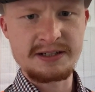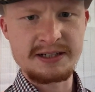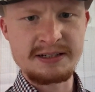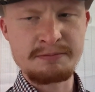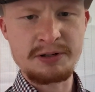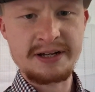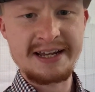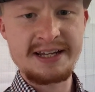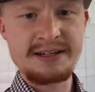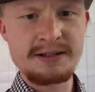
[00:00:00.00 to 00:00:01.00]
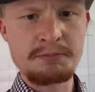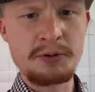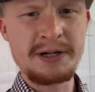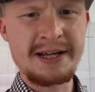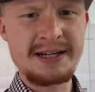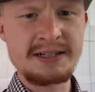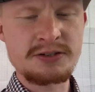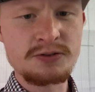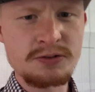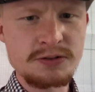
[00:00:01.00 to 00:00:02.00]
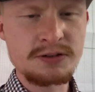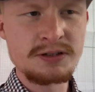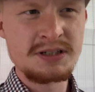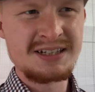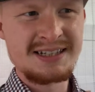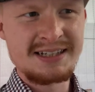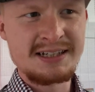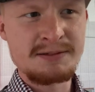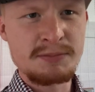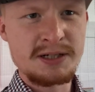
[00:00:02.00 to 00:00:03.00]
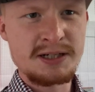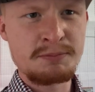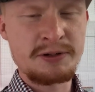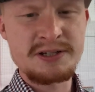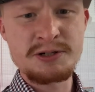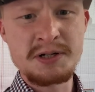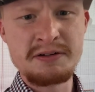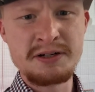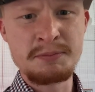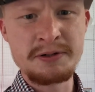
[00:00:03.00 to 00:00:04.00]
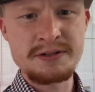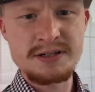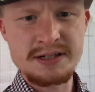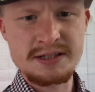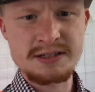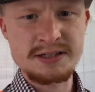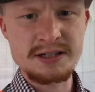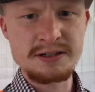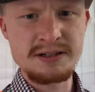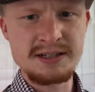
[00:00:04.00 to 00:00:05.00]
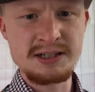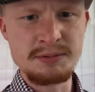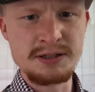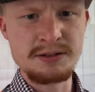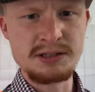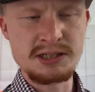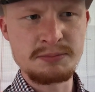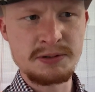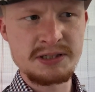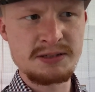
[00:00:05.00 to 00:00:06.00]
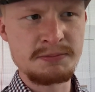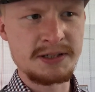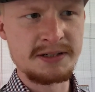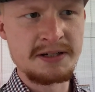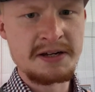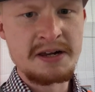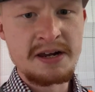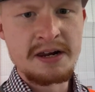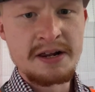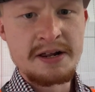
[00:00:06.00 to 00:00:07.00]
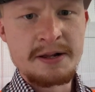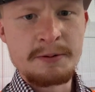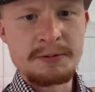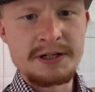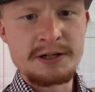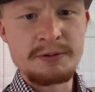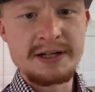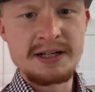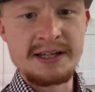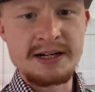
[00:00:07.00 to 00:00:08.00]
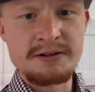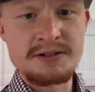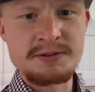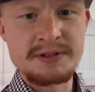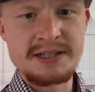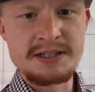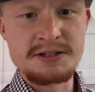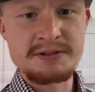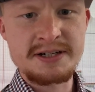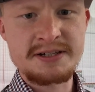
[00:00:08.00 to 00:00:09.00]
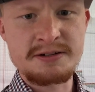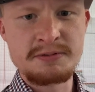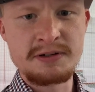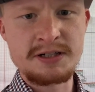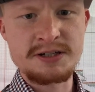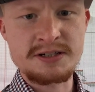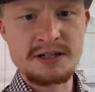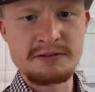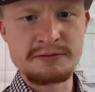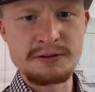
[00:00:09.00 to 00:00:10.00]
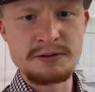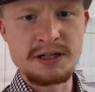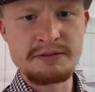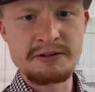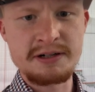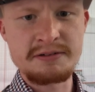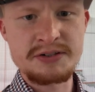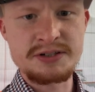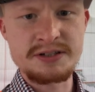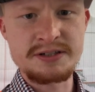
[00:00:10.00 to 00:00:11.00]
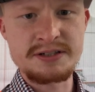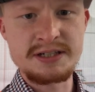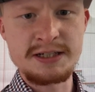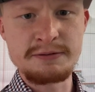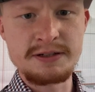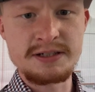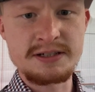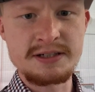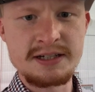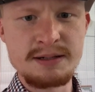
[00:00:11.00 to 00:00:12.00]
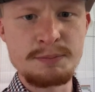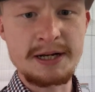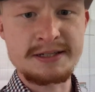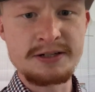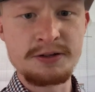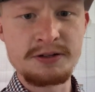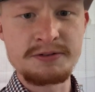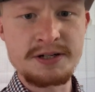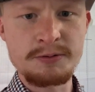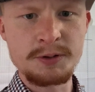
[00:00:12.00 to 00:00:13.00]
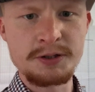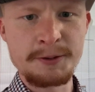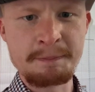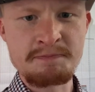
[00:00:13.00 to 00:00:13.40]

in Block A, 0.8 score. 0.2 over the 0.6, so a little bit disappointing, but we know where the areas we need to address. We're just going through other areas just to see if it's impacting on the result or not,